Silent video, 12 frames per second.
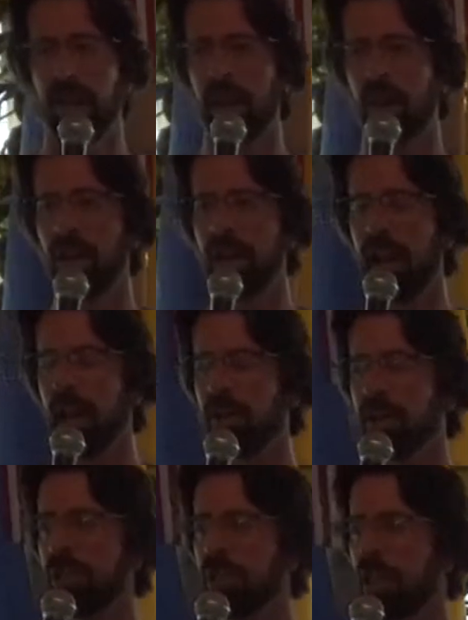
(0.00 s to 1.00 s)
and our
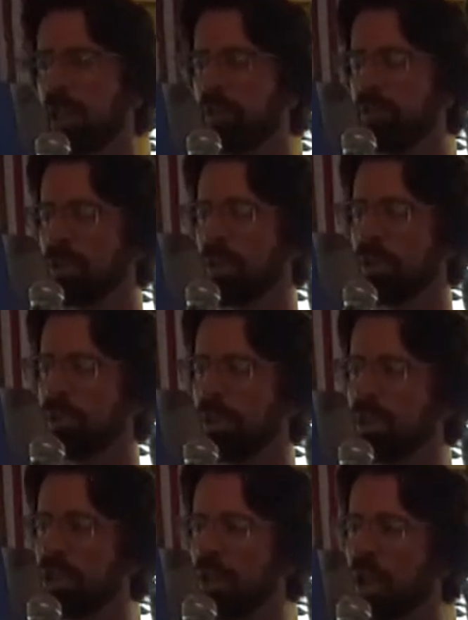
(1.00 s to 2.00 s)
county sheriffs and our
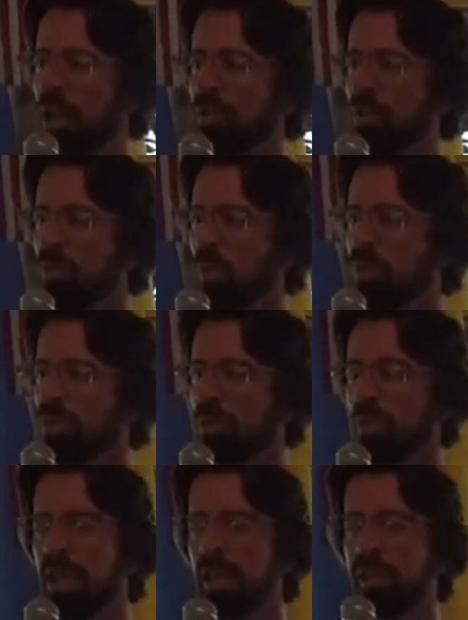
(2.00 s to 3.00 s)
city sheriffs, who won't
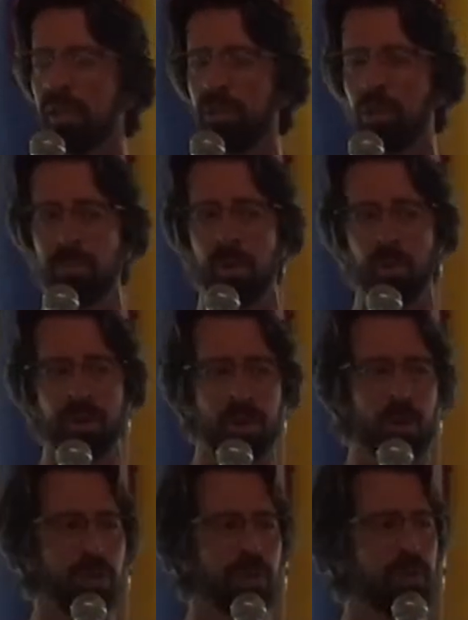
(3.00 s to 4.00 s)
do anything to uphold their
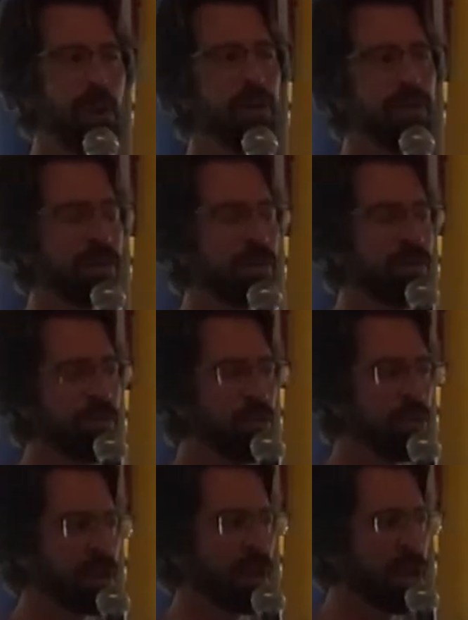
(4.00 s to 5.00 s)
oath of office and
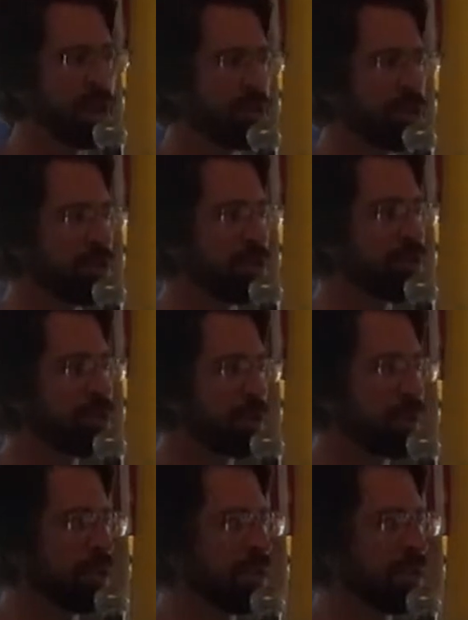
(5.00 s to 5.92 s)
enforce the Constitution.